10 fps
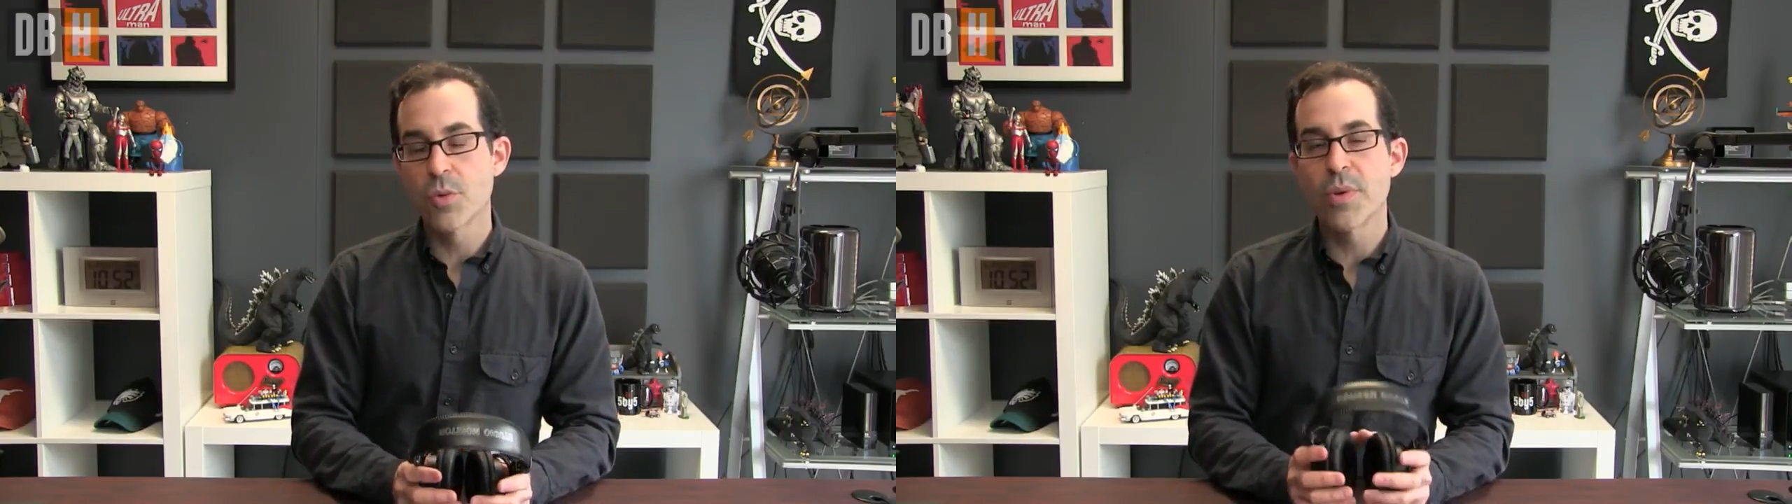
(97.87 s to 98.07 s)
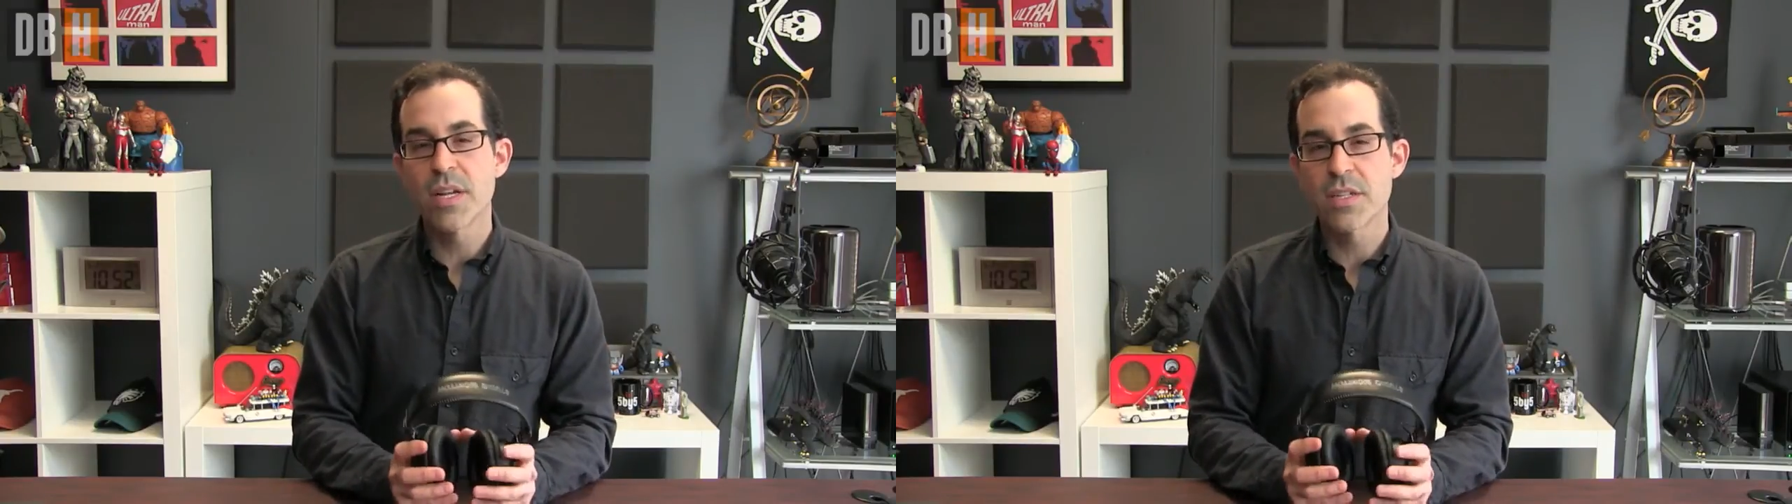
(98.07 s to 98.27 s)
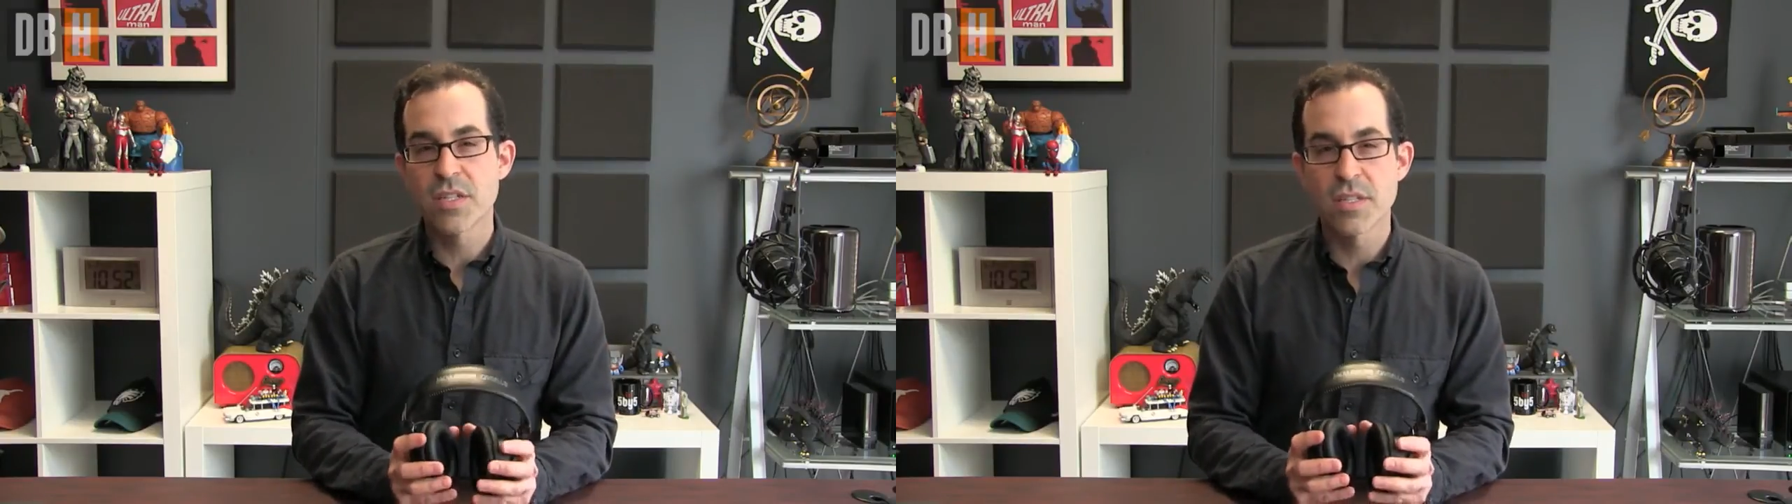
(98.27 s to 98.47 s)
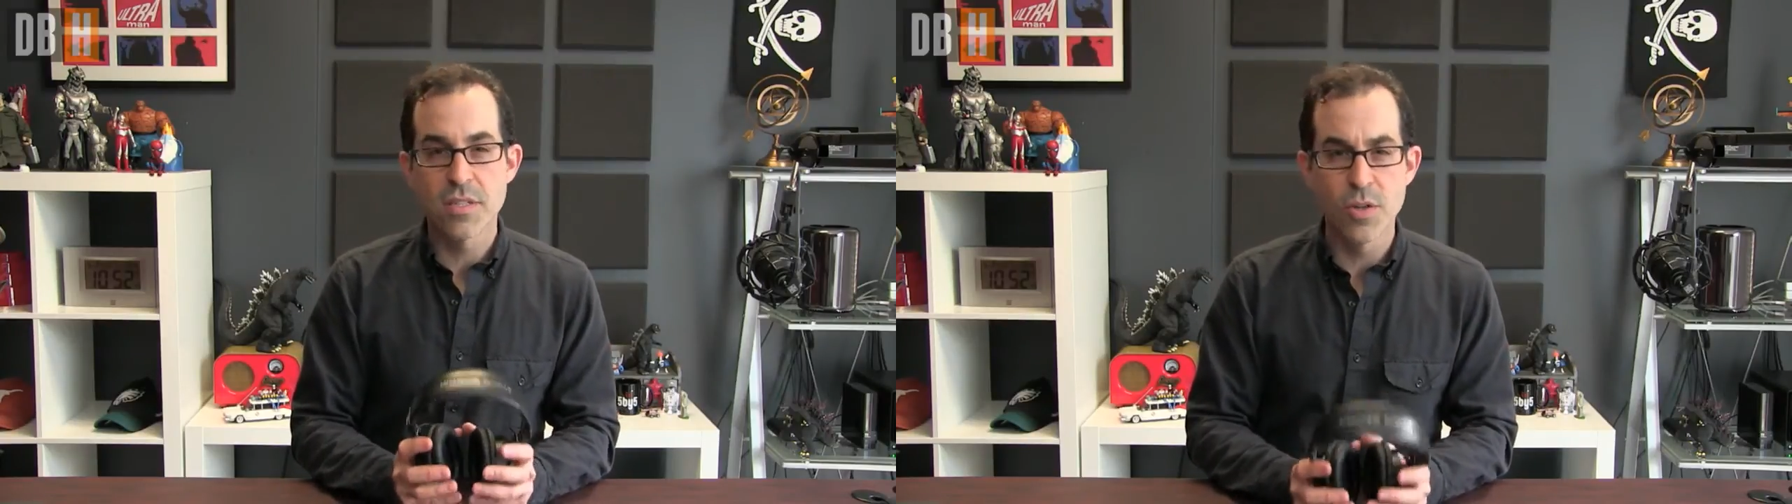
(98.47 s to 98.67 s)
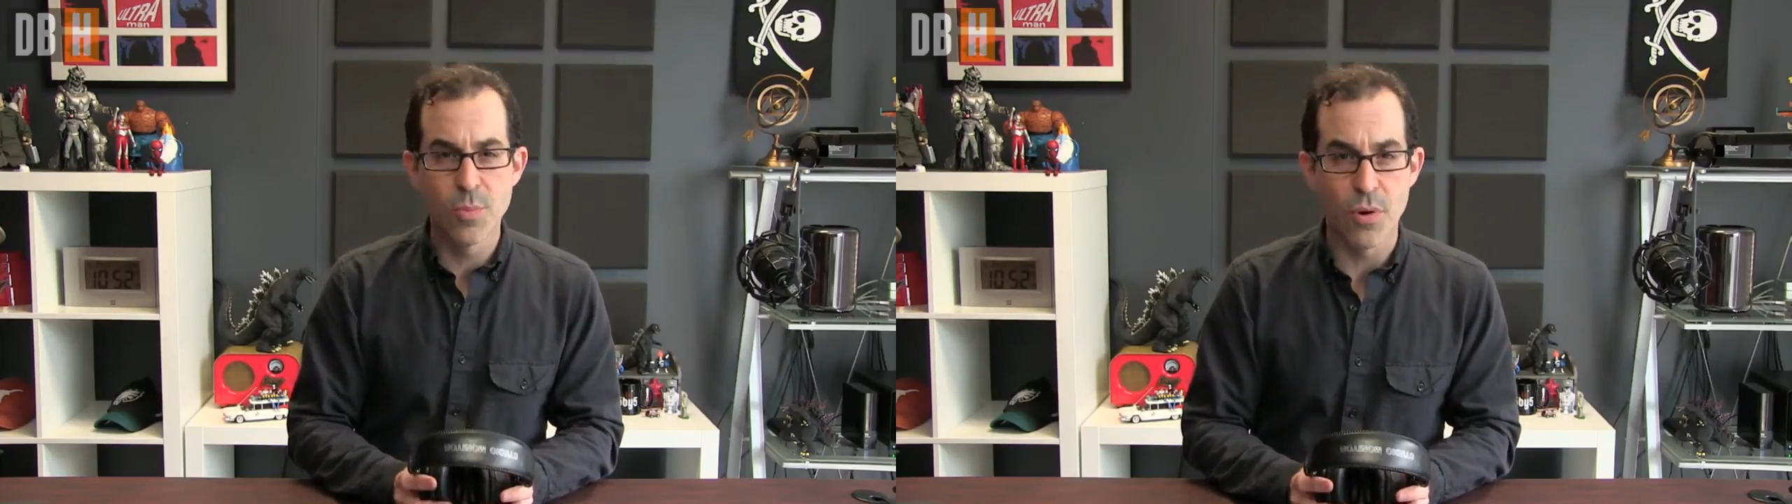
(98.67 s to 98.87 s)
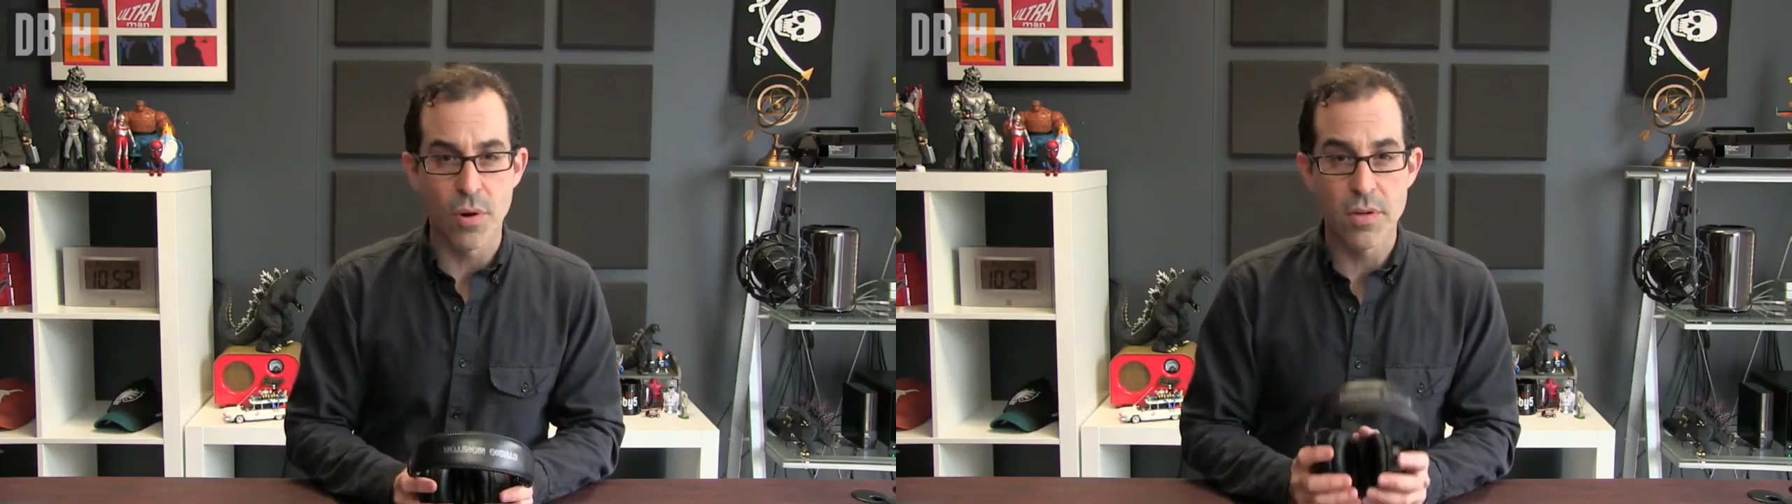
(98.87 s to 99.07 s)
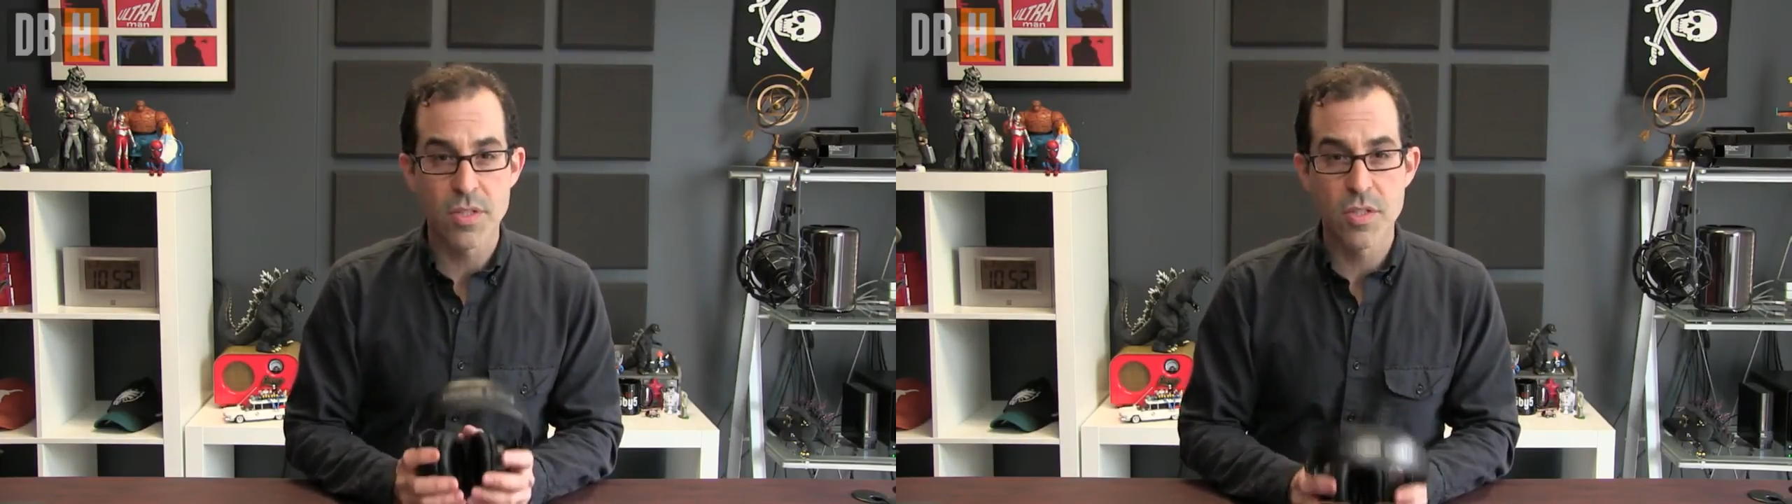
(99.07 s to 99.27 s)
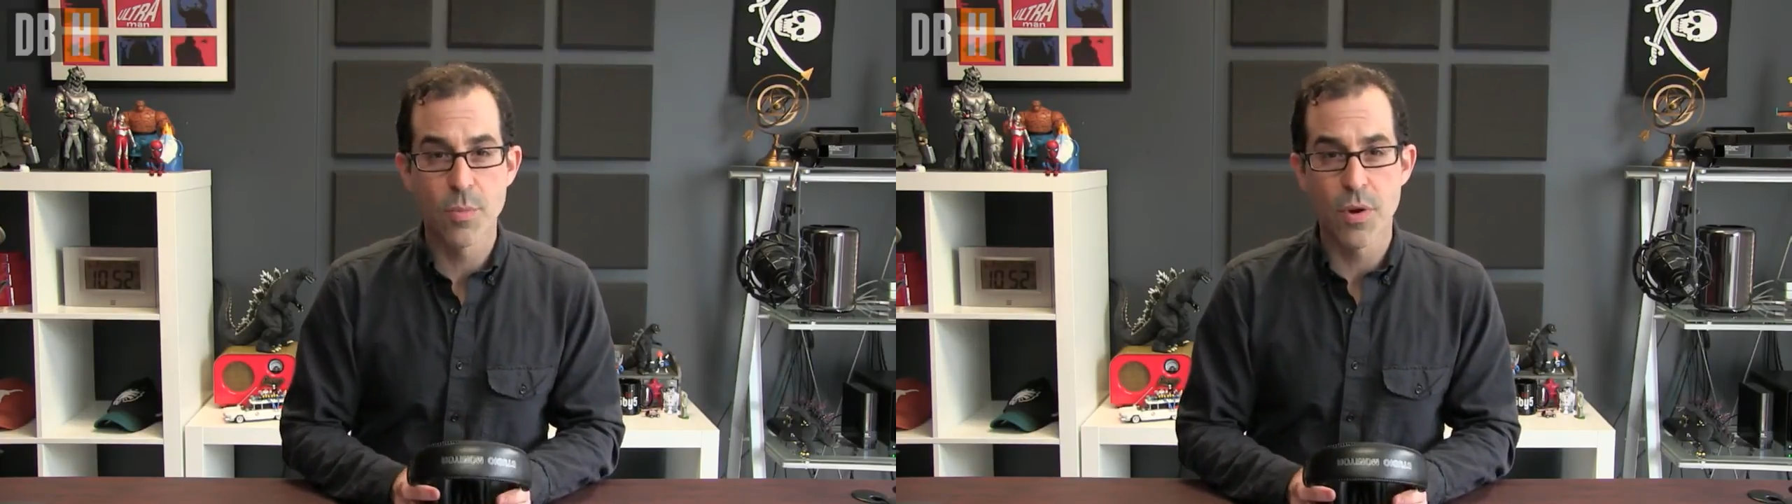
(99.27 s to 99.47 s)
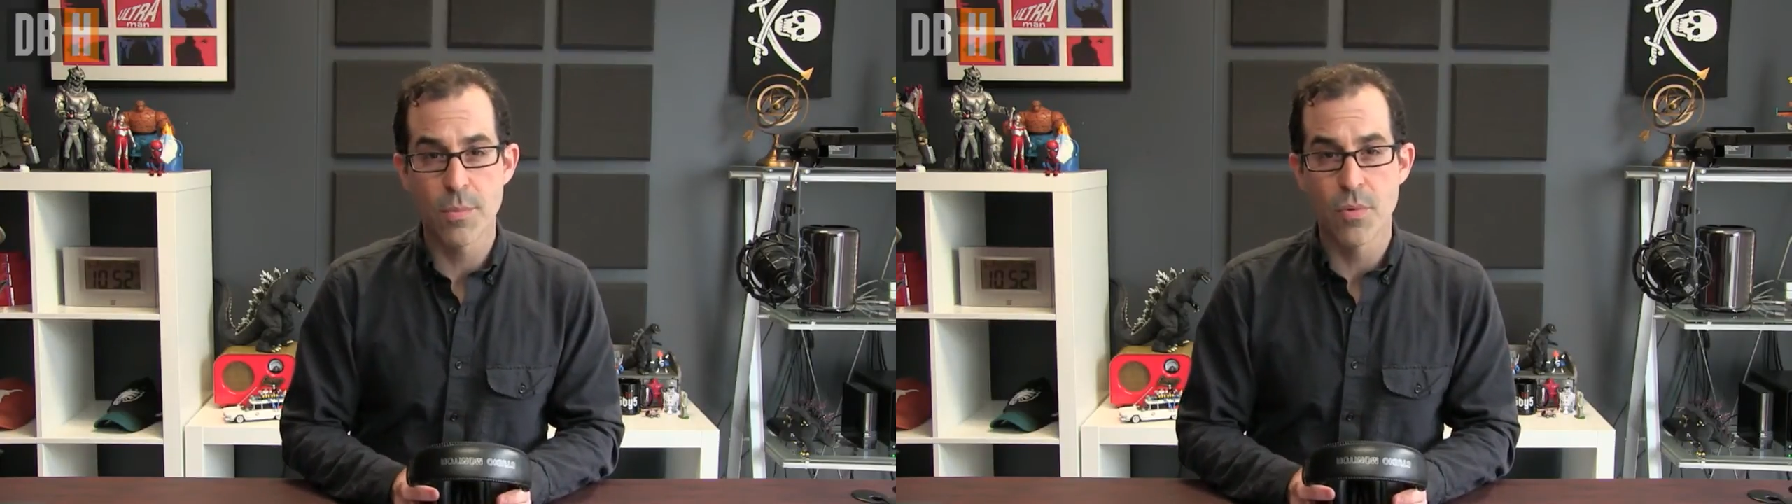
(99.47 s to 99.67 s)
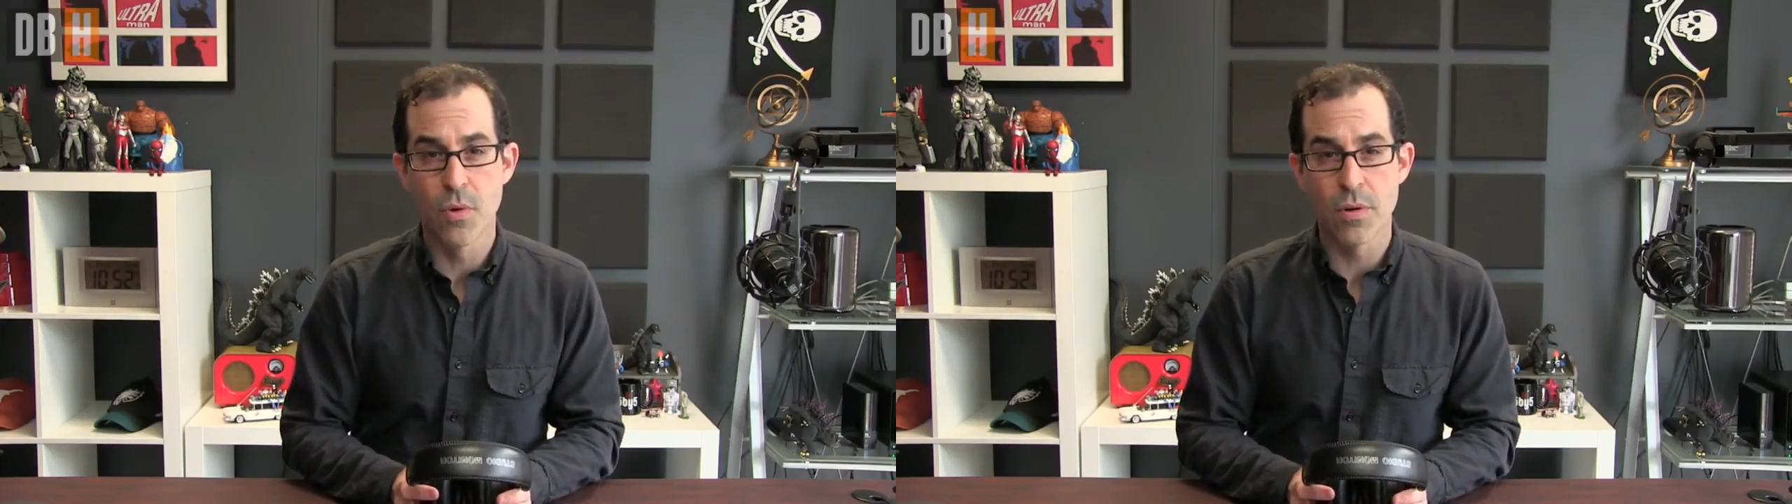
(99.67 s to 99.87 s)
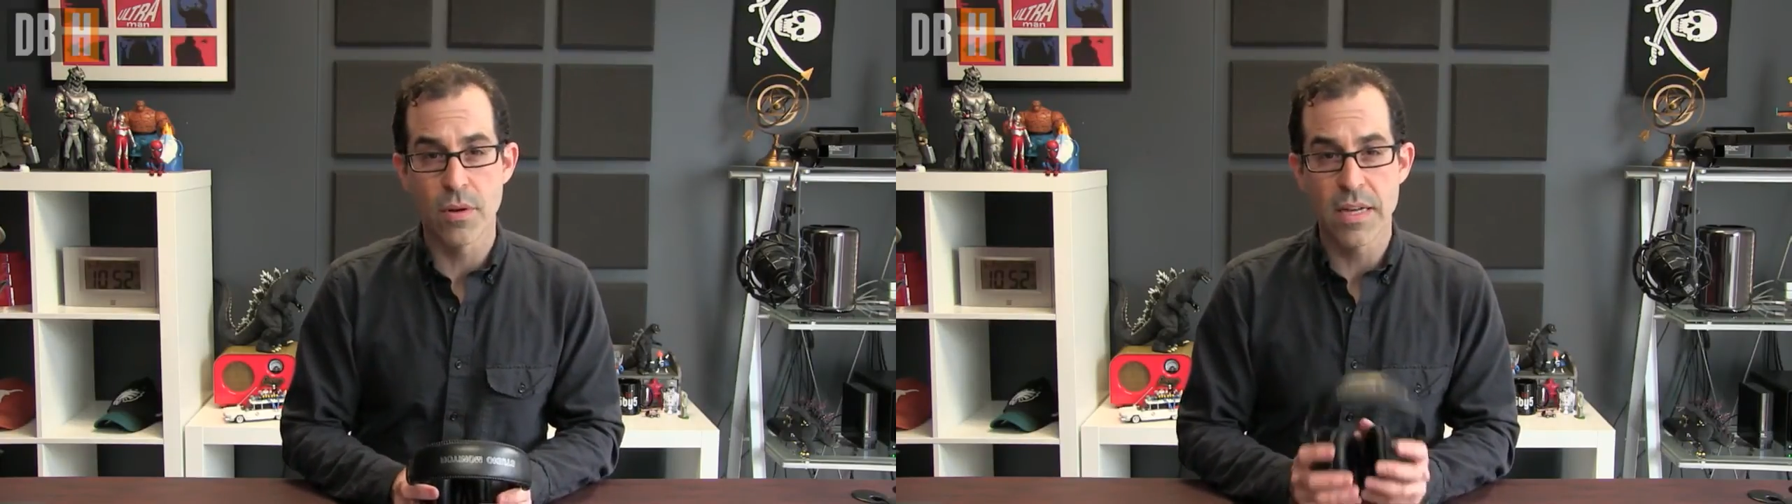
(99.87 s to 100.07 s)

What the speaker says: but it's super, super important.